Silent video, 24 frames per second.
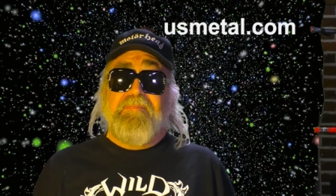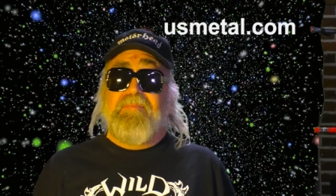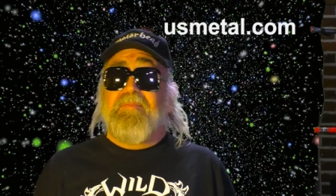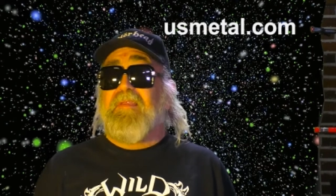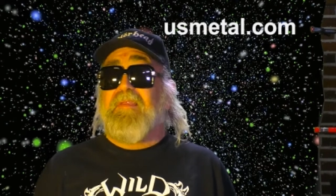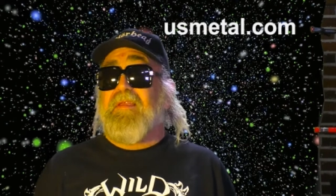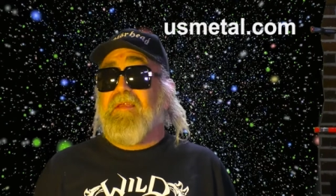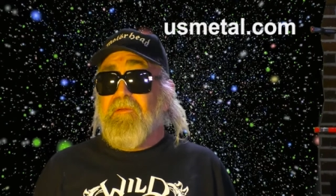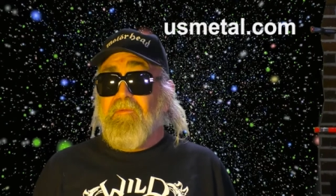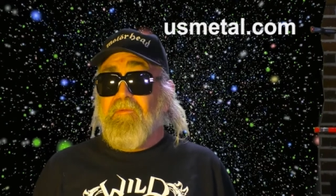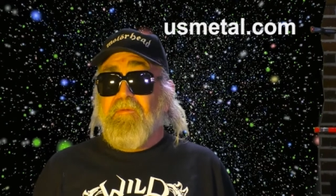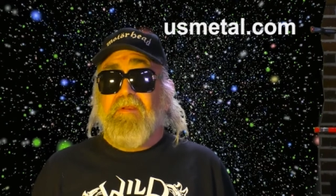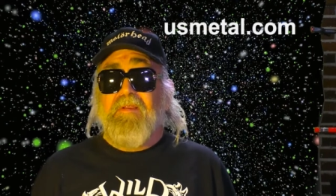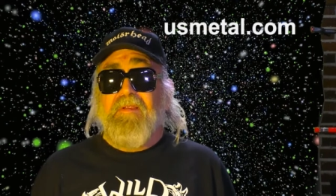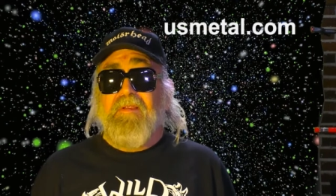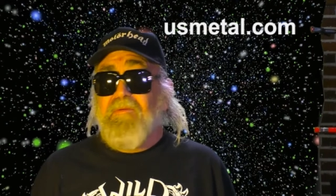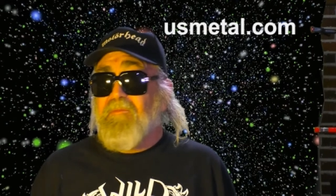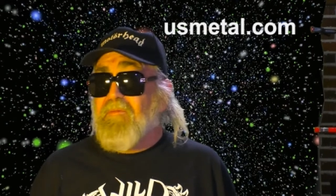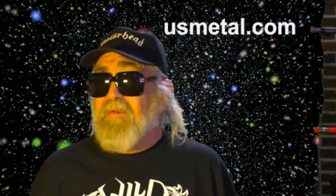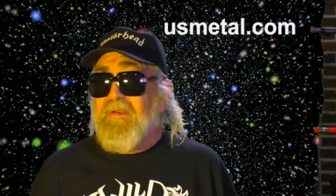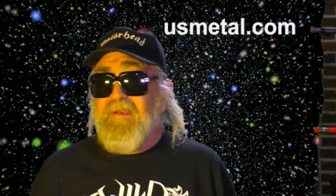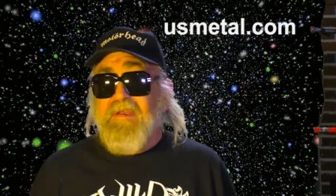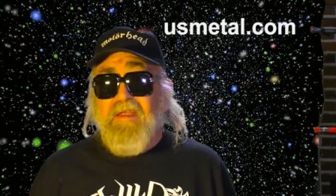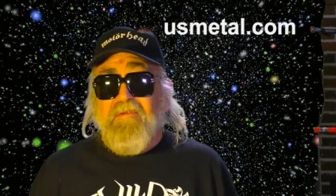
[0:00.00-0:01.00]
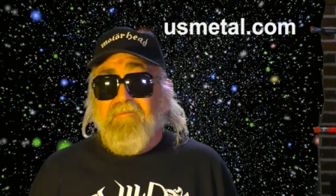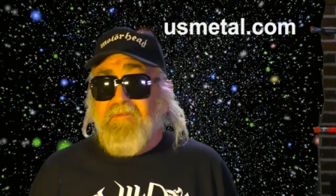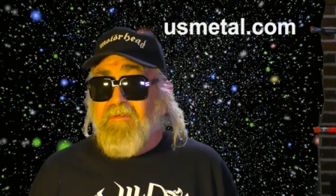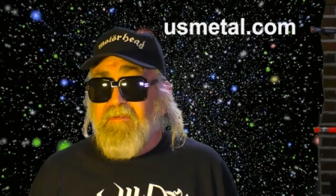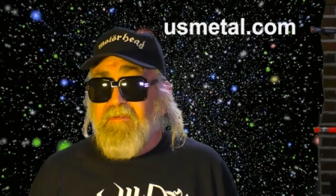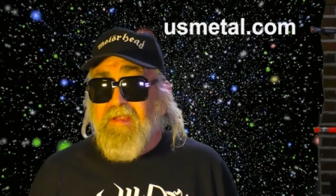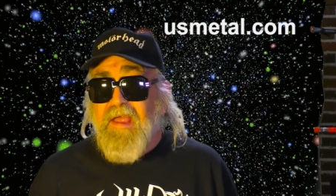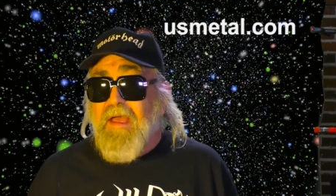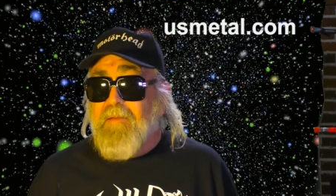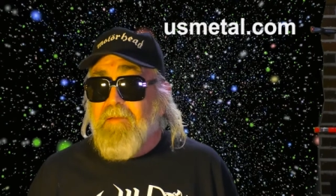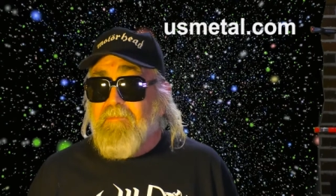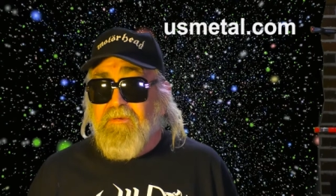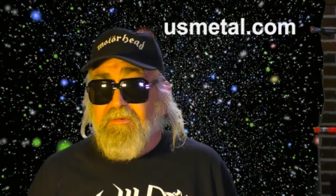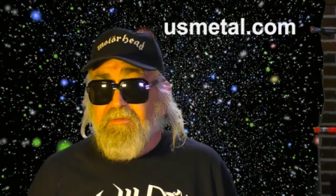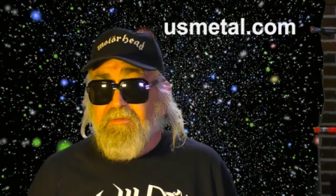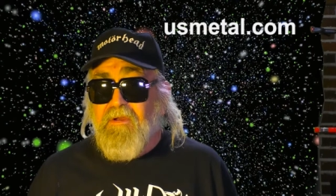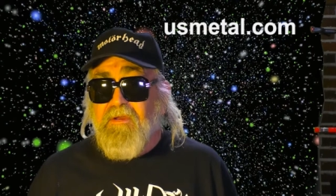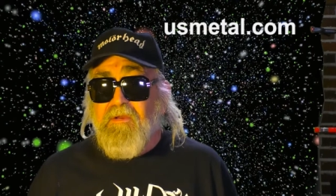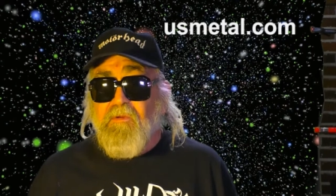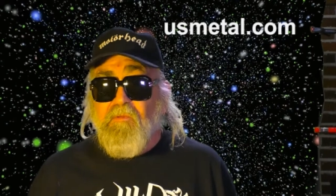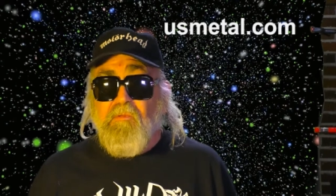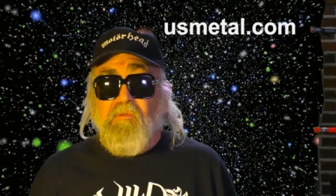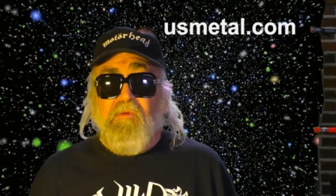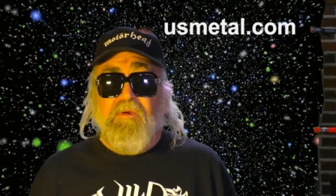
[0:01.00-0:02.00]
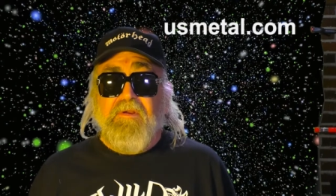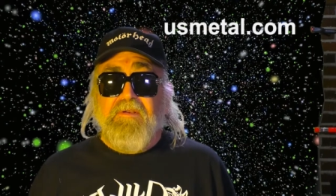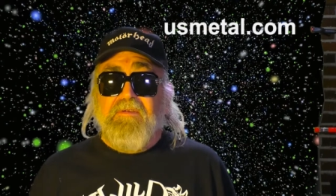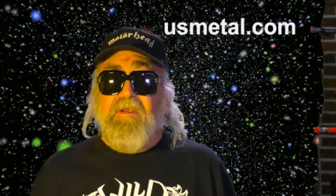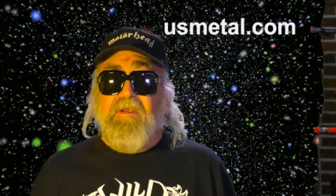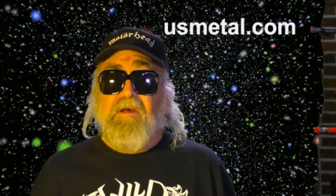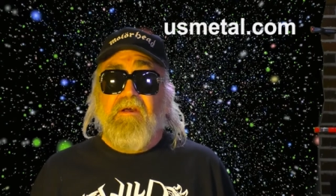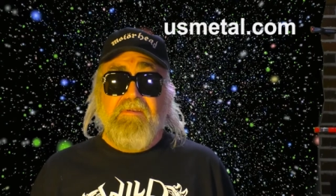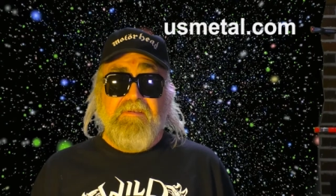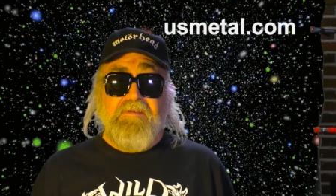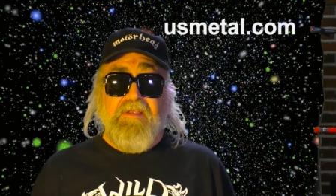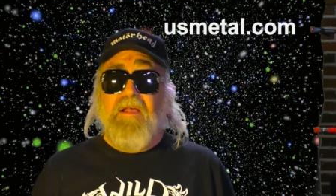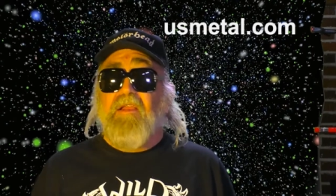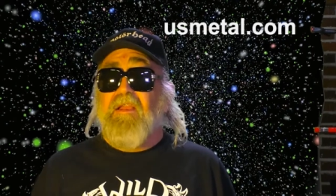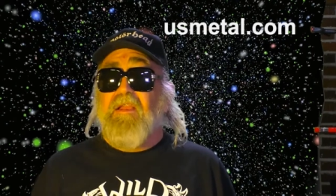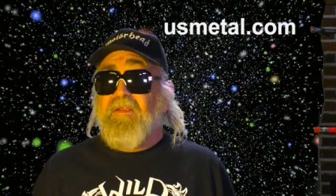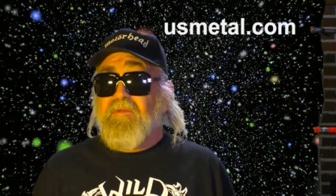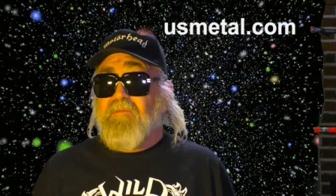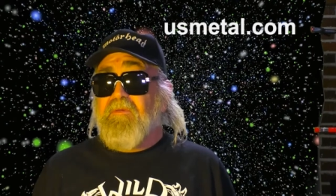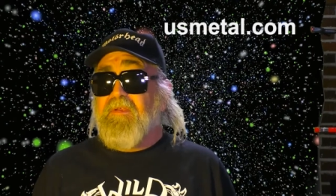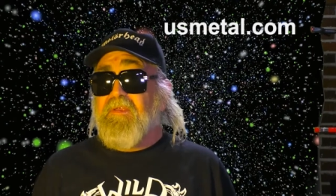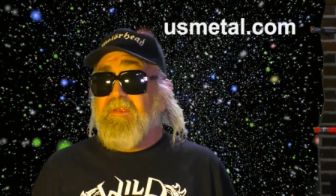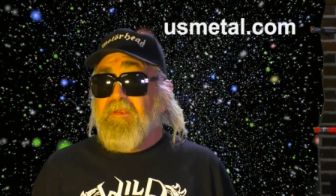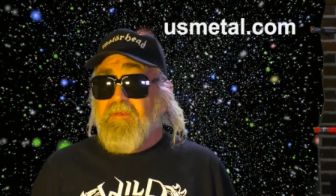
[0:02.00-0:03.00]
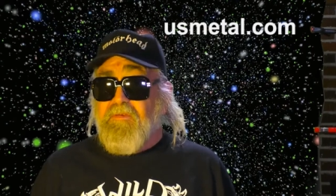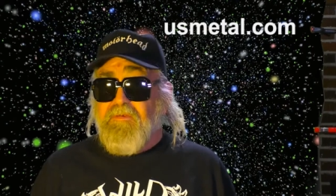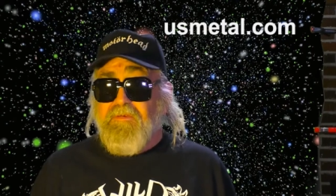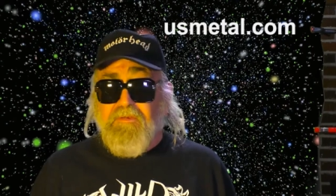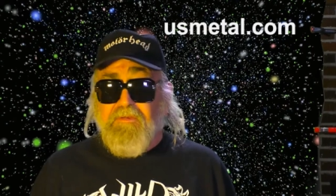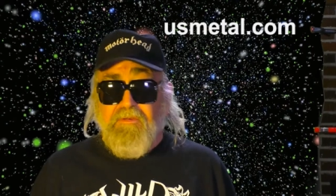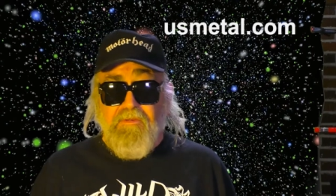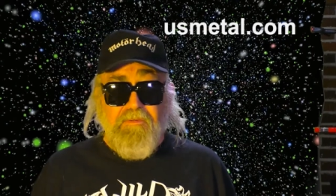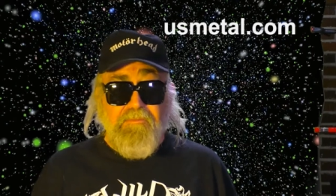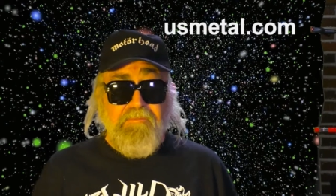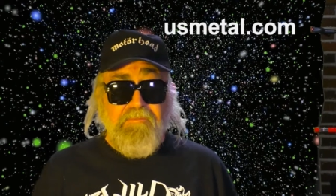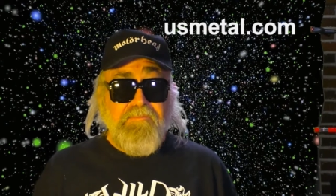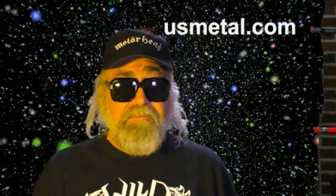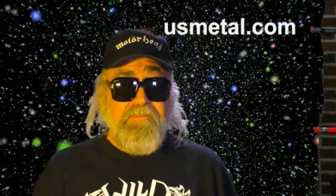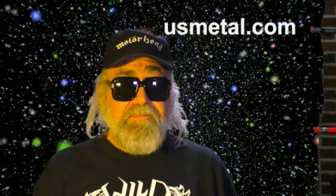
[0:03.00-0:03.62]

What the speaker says: It would never happen trying to work songs out like we used to,